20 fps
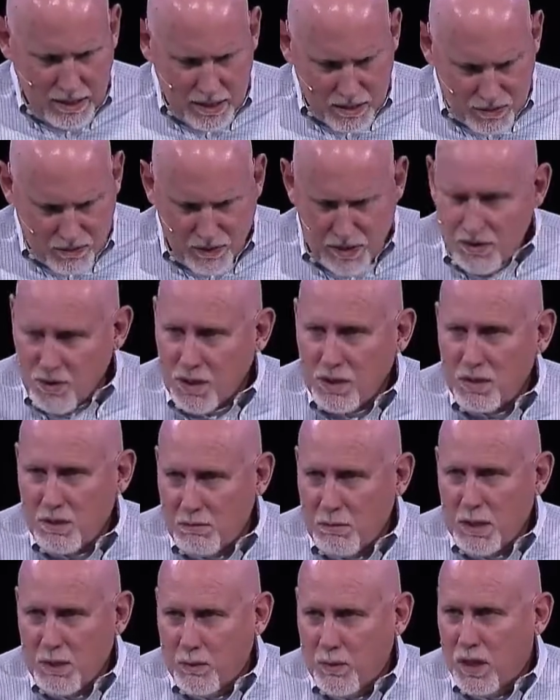His friend said,
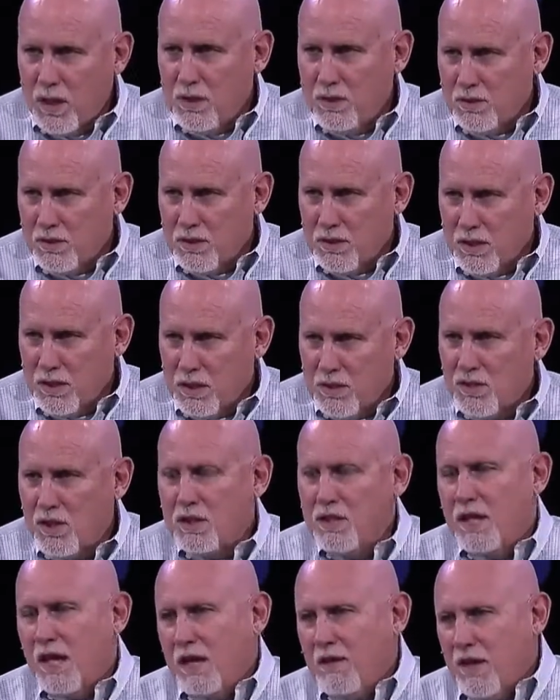you mean a rose? He
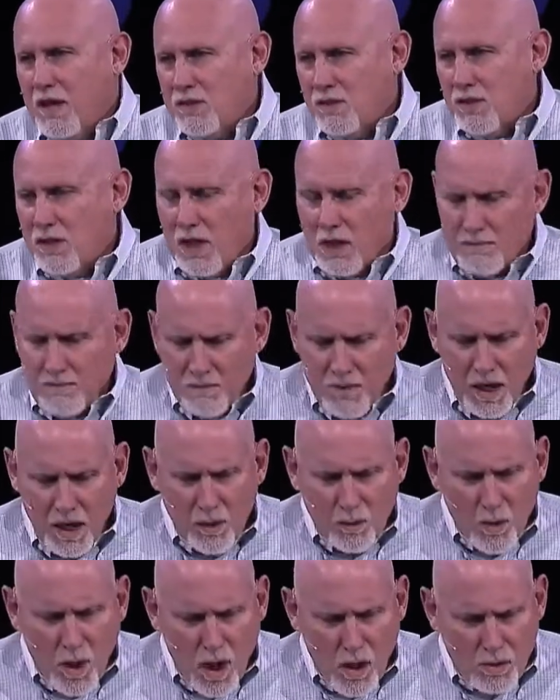said, yeah, that's it.
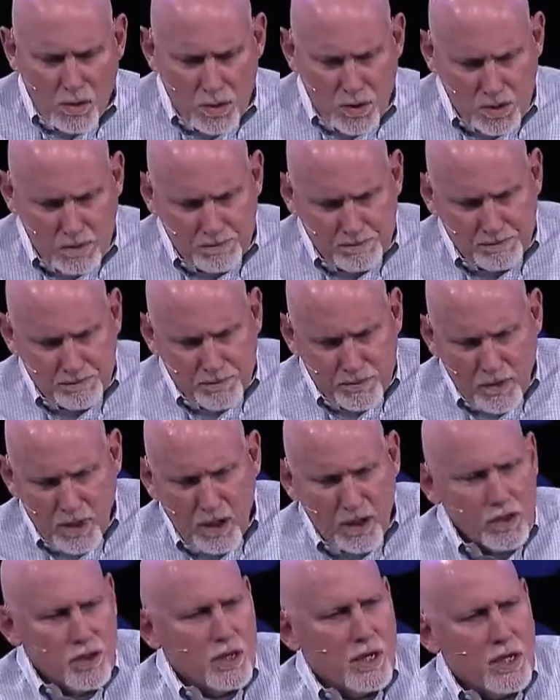Hey, Rose,
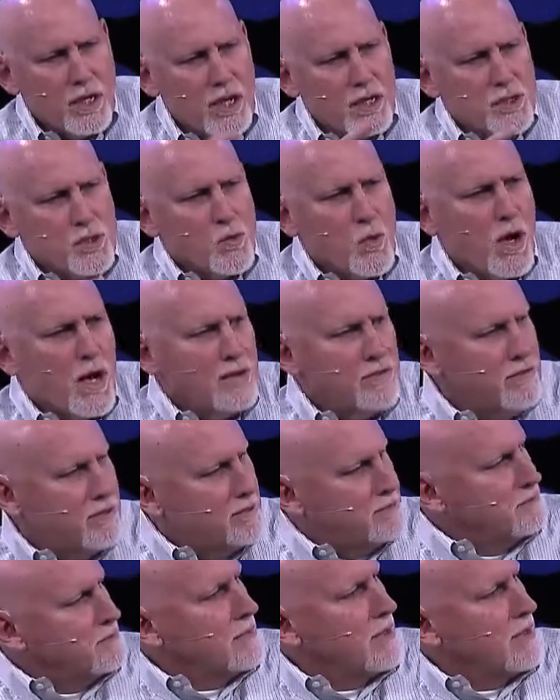looking at his wife.